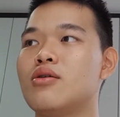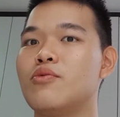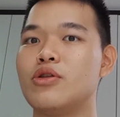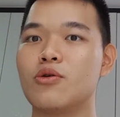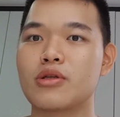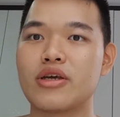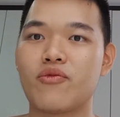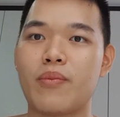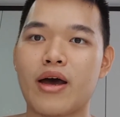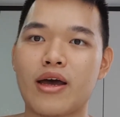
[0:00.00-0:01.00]
we don't
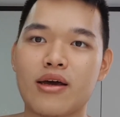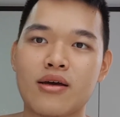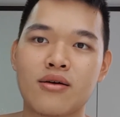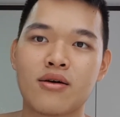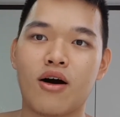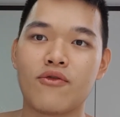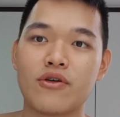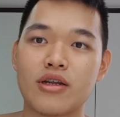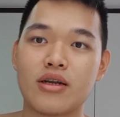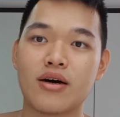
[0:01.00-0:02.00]
give back
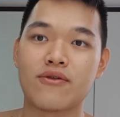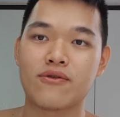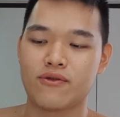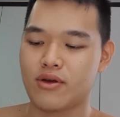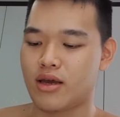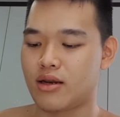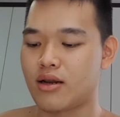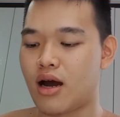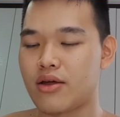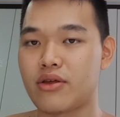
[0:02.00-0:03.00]
often enough, and
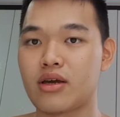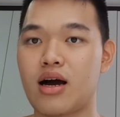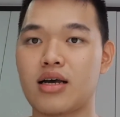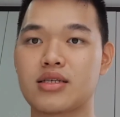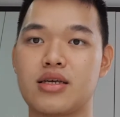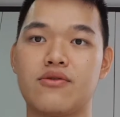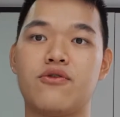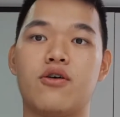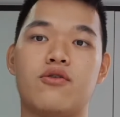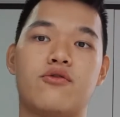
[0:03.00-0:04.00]
I think asking
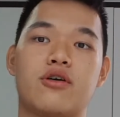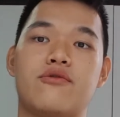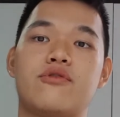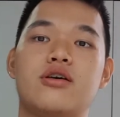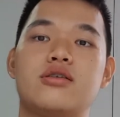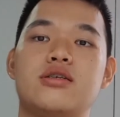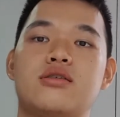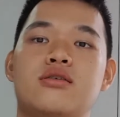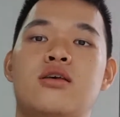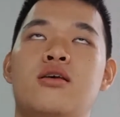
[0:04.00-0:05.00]
for forgiveness
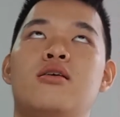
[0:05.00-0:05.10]
is